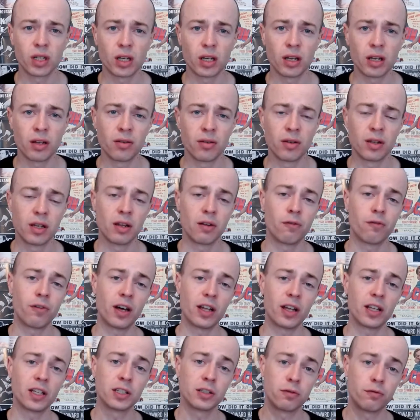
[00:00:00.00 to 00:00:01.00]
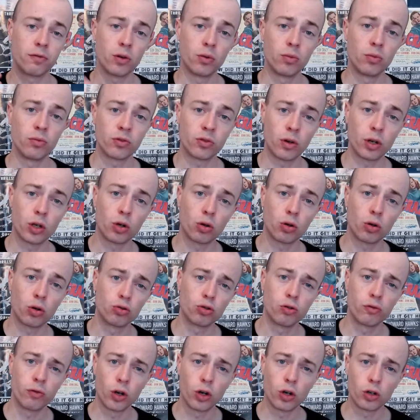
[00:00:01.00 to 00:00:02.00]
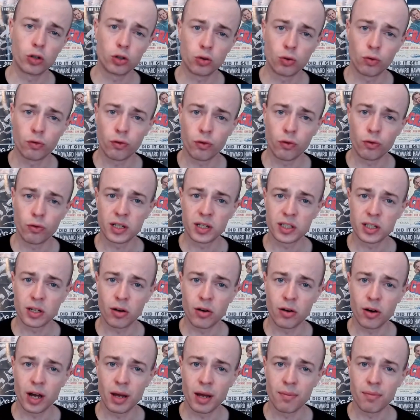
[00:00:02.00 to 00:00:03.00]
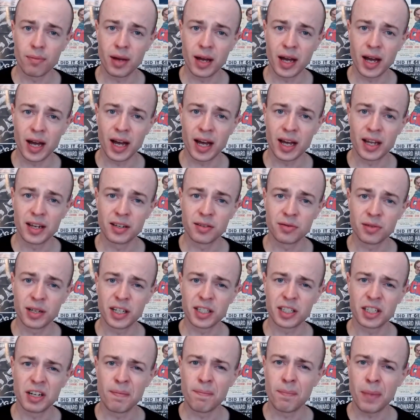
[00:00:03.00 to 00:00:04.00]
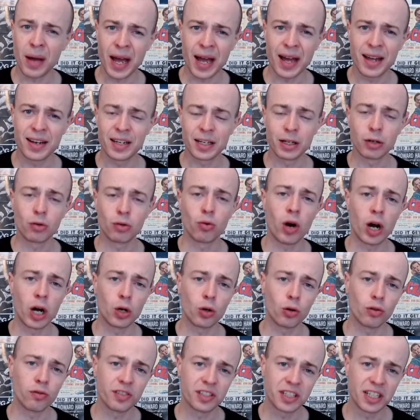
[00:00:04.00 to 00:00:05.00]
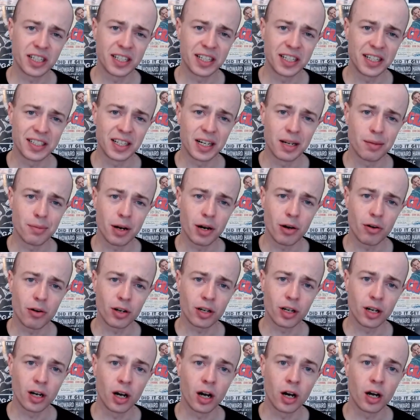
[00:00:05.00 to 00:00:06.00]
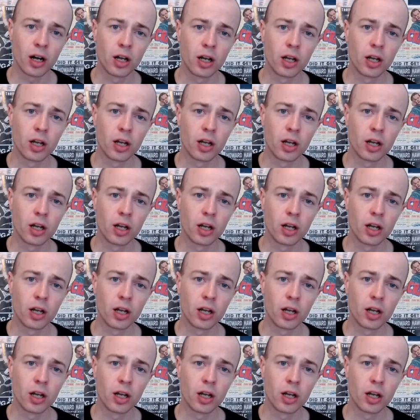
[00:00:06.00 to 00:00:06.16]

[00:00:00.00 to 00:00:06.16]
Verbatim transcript: in, in fact this film was very controversial for its time and it was actually banned in quite a lot of cities in America.